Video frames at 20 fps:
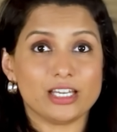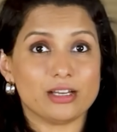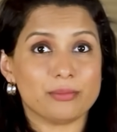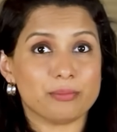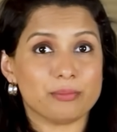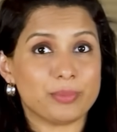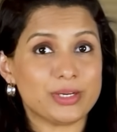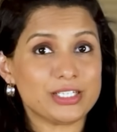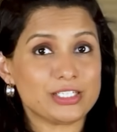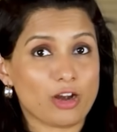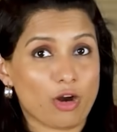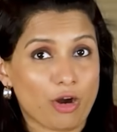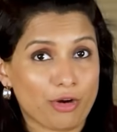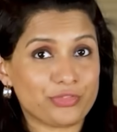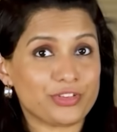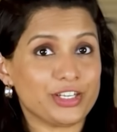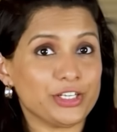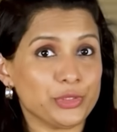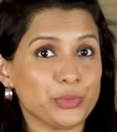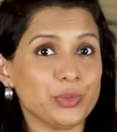But
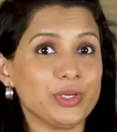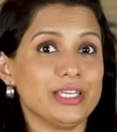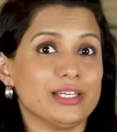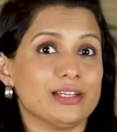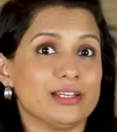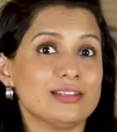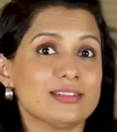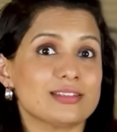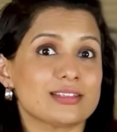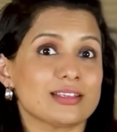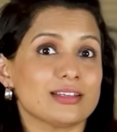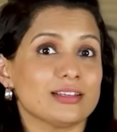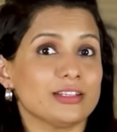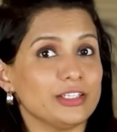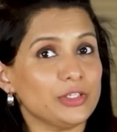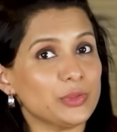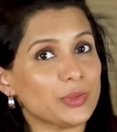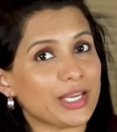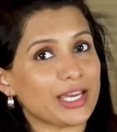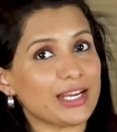after 2 years,
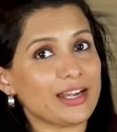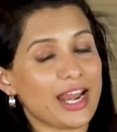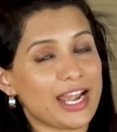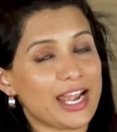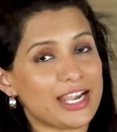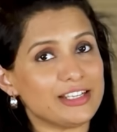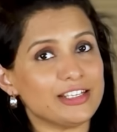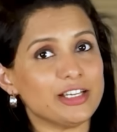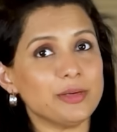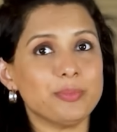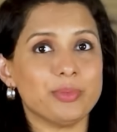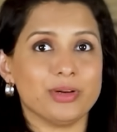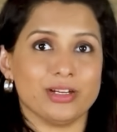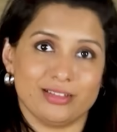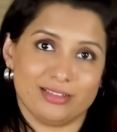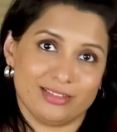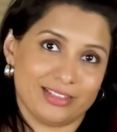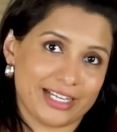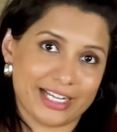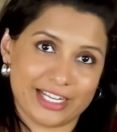you can end up
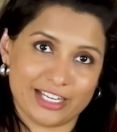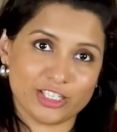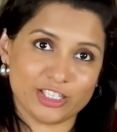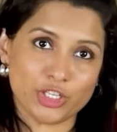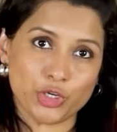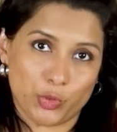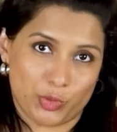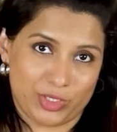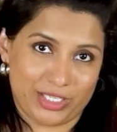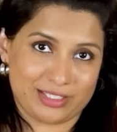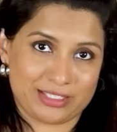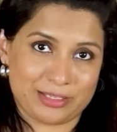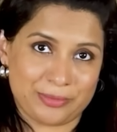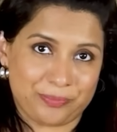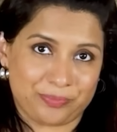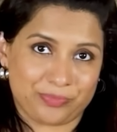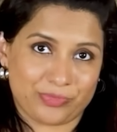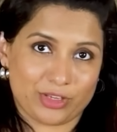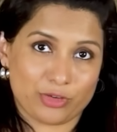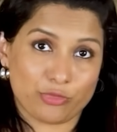getting the notice
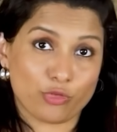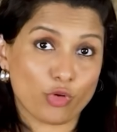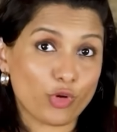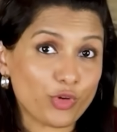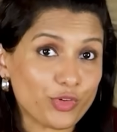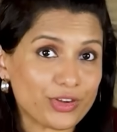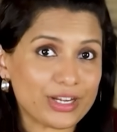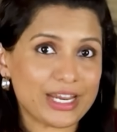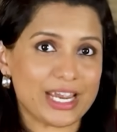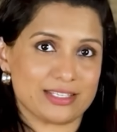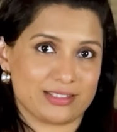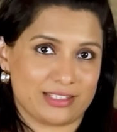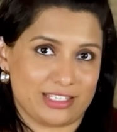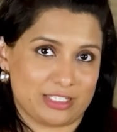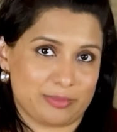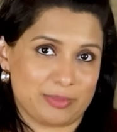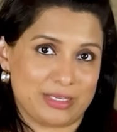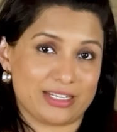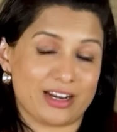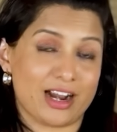for
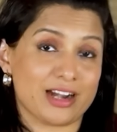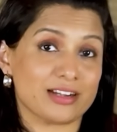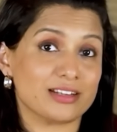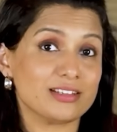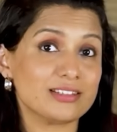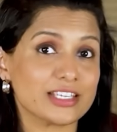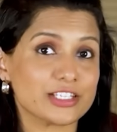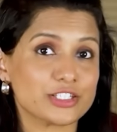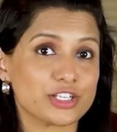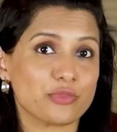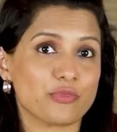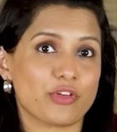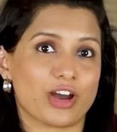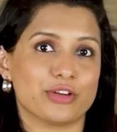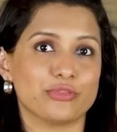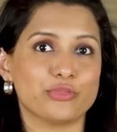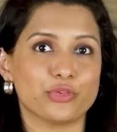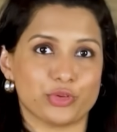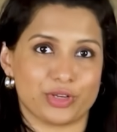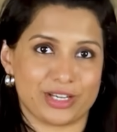reassessment under section
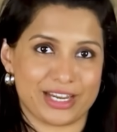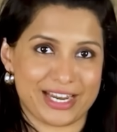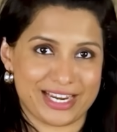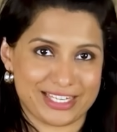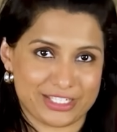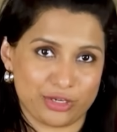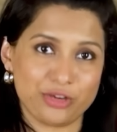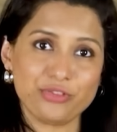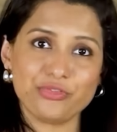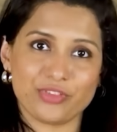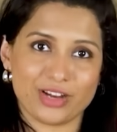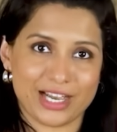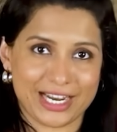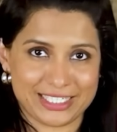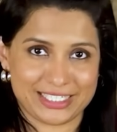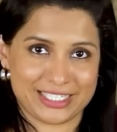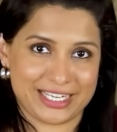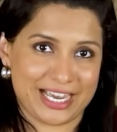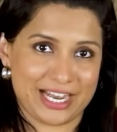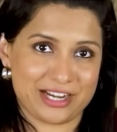148 of
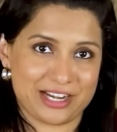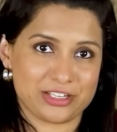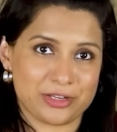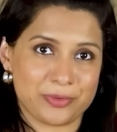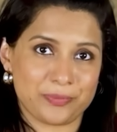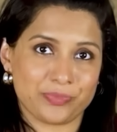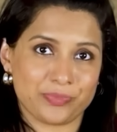IT Act.